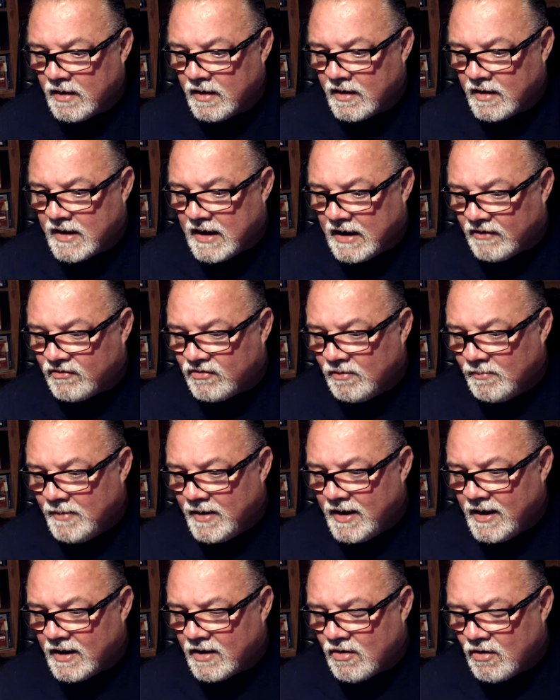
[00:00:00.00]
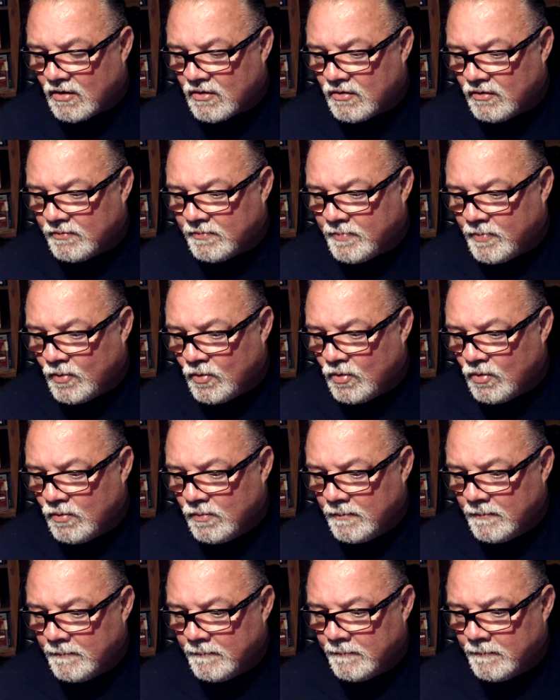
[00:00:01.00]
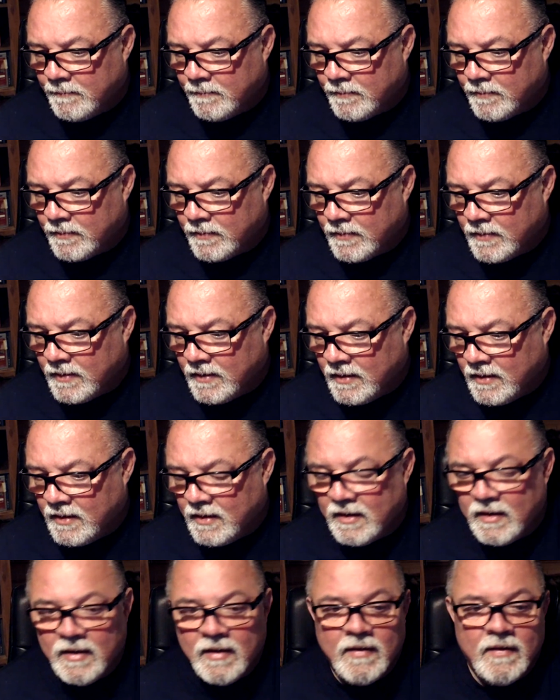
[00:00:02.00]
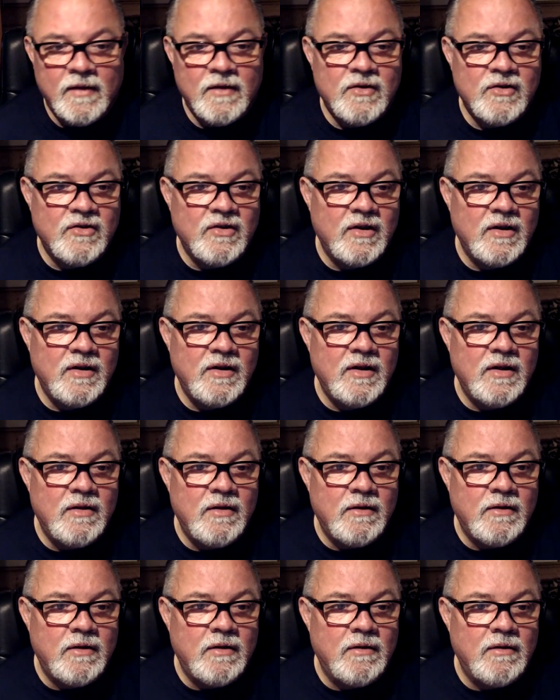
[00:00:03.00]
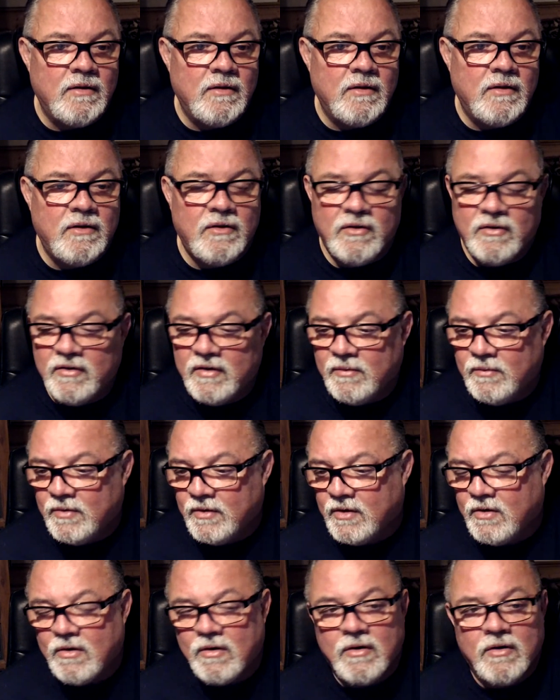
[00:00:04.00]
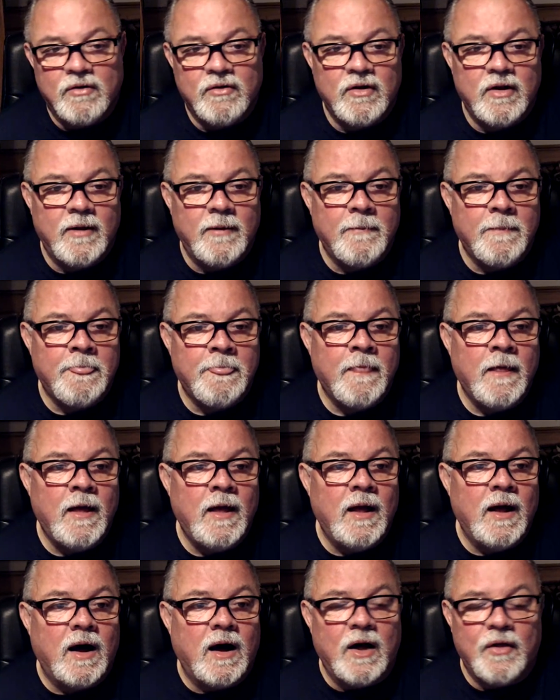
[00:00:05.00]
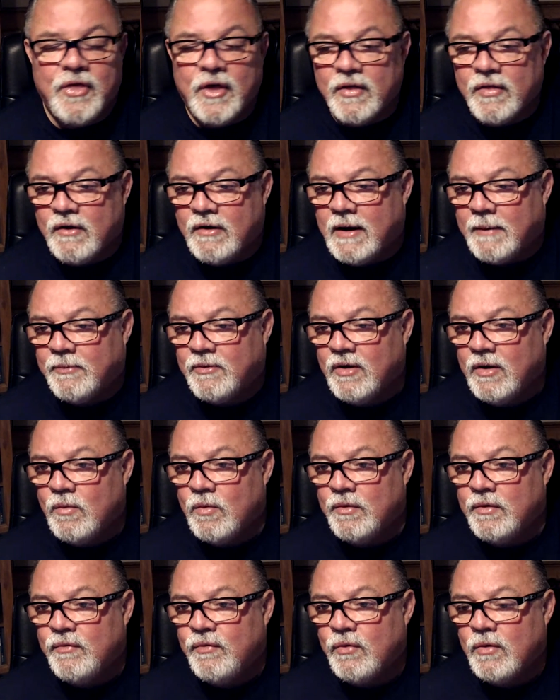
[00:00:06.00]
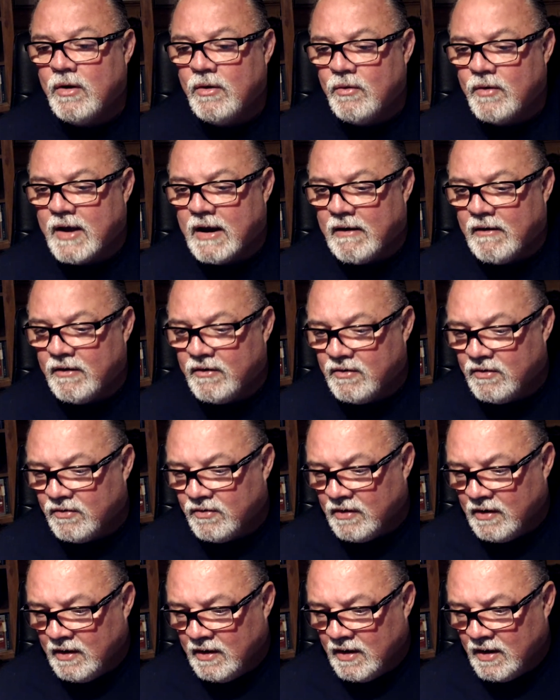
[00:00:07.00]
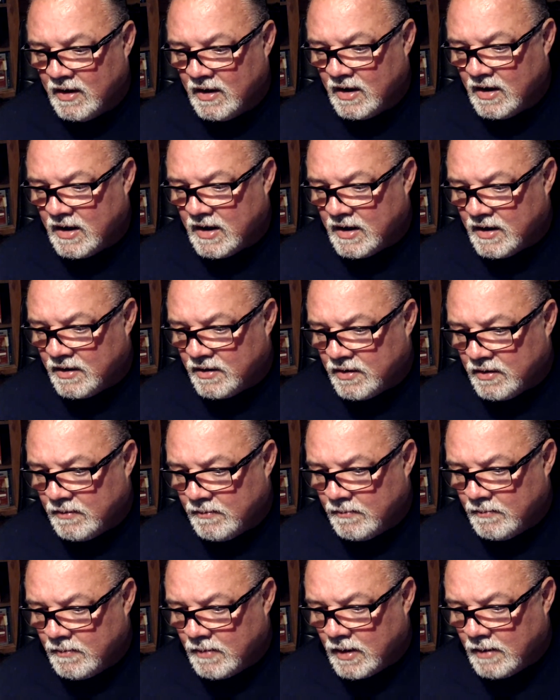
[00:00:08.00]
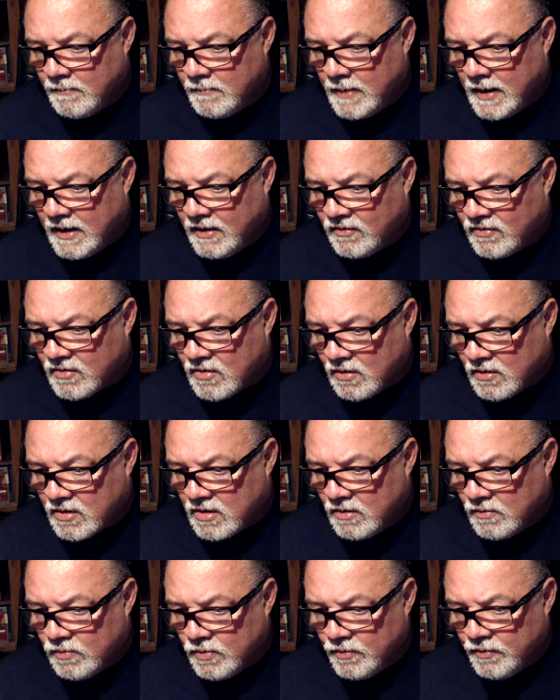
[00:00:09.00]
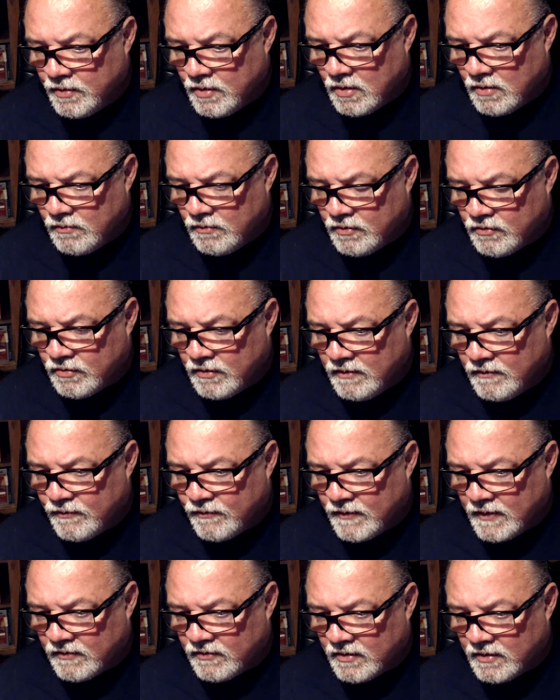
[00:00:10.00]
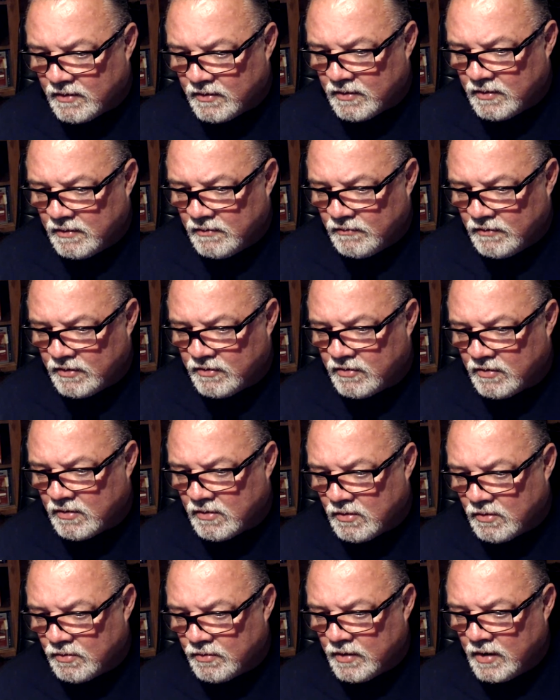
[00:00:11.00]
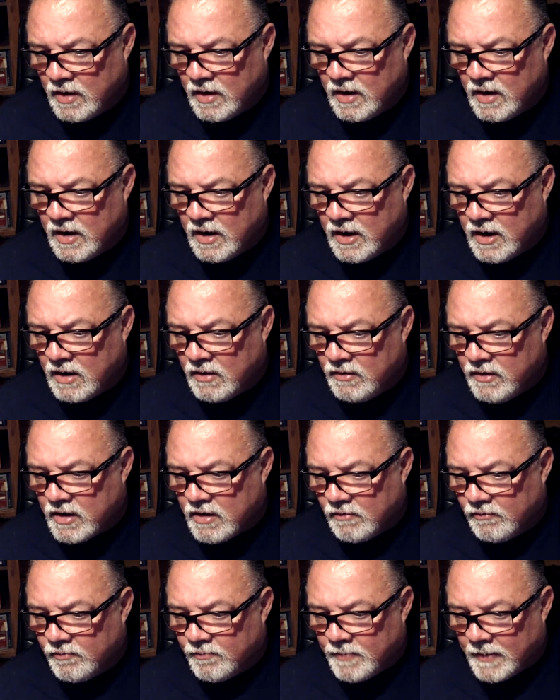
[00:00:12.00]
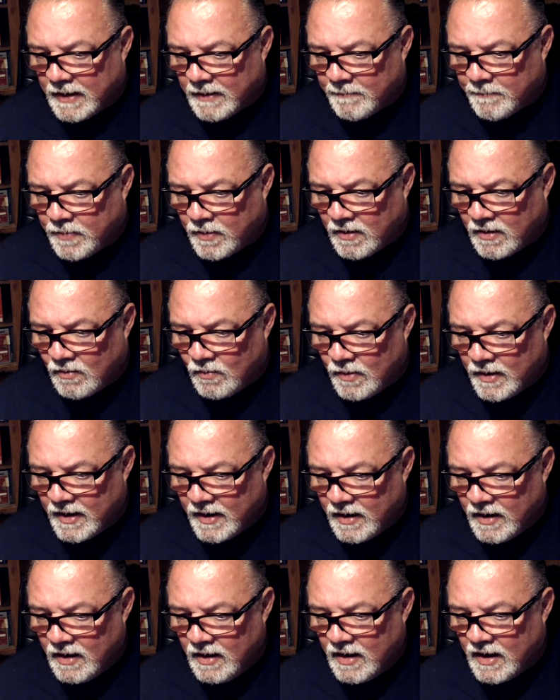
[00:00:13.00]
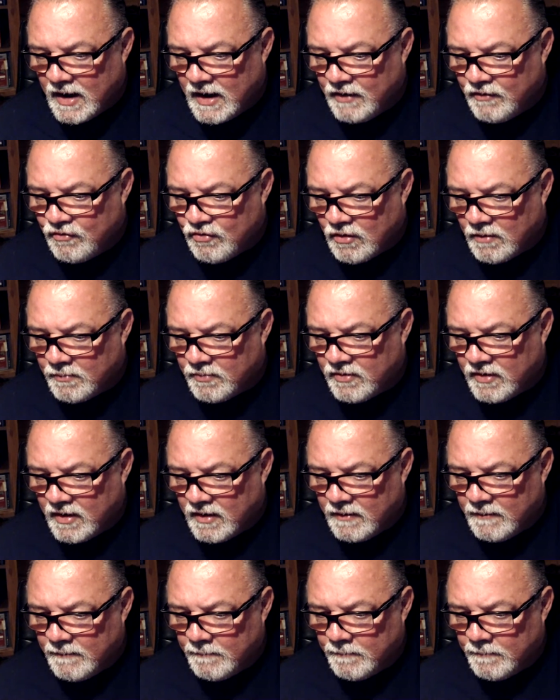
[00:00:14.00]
Get some hair, cockers, Paul. This is it, isn't it? This is it with cockers, isn't it? I think they're absolutely wonderful little characters. And my mate's cocker will not retrieve pheasant, Richard Gould. He only comes back part way and drops it.